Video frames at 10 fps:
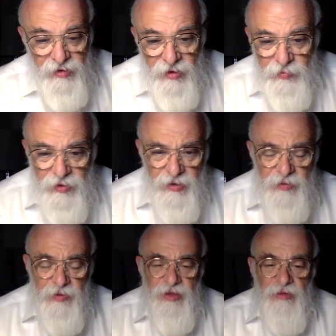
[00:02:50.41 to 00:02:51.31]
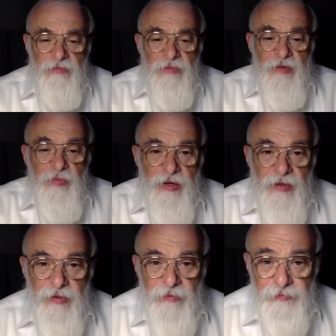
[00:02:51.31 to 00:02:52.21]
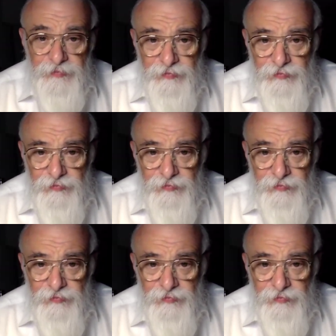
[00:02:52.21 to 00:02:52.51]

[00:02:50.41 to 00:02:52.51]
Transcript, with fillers: Did a person supposed to be misbein him?